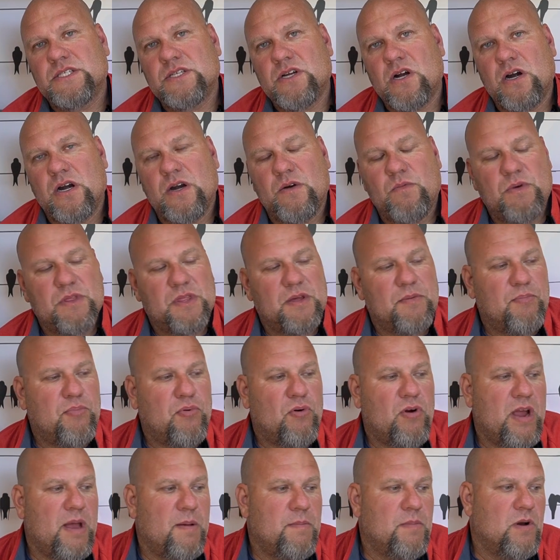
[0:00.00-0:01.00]
started with a
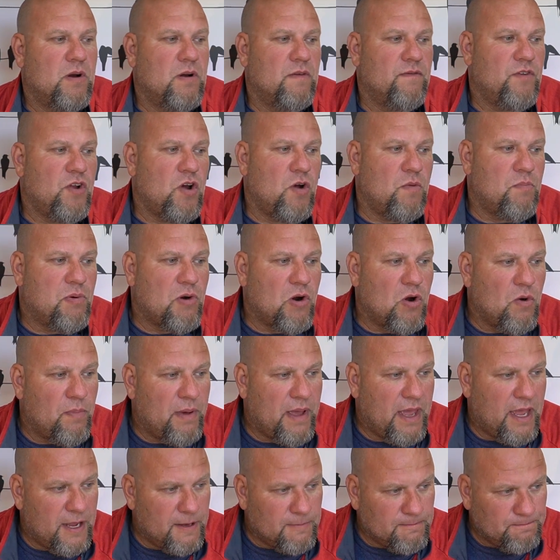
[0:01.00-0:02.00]
parameter of no
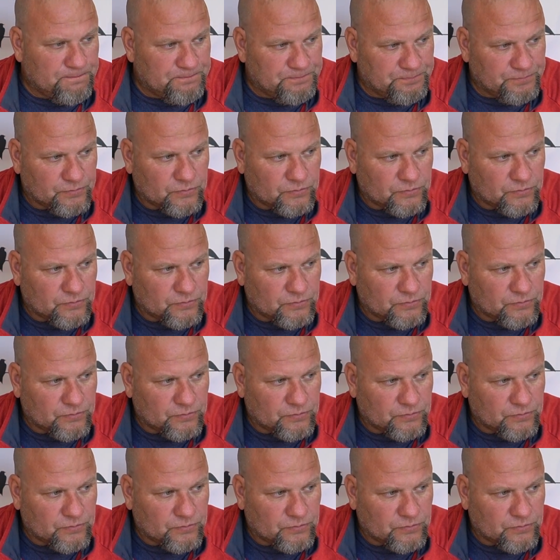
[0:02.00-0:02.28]
propane.